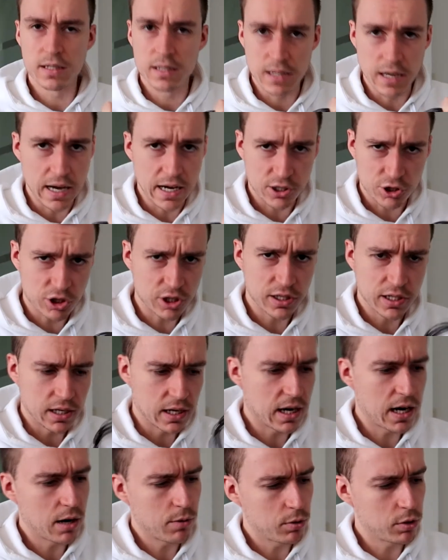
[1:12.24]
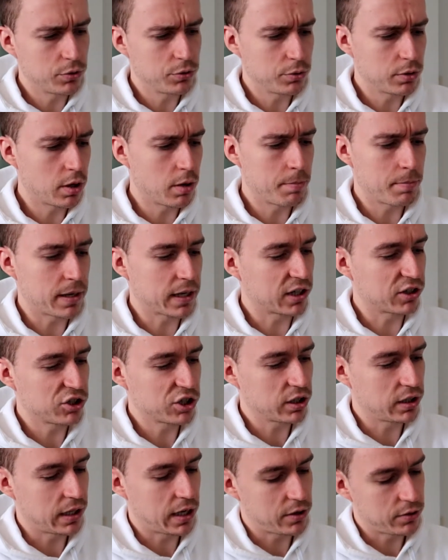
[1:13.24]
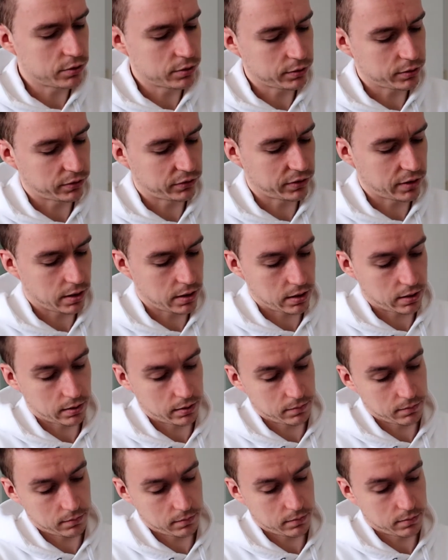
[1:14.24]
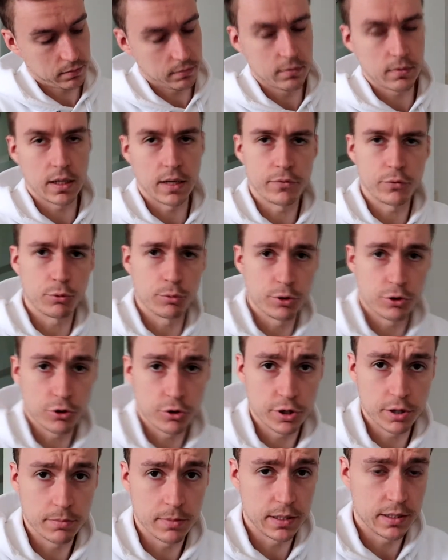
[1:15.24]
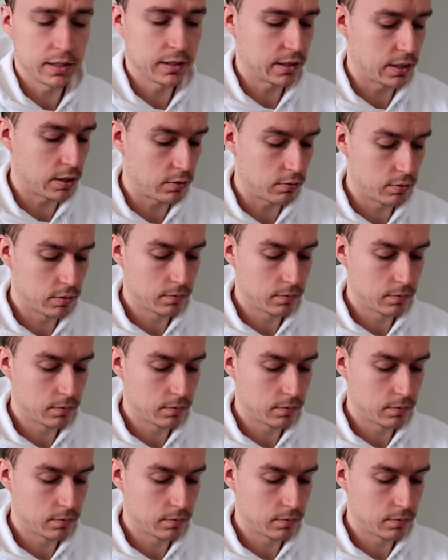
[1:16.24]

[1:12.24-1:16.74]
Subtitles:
Yeah, actually, I will do the unpackaging later because I have to rejoin the meeting now.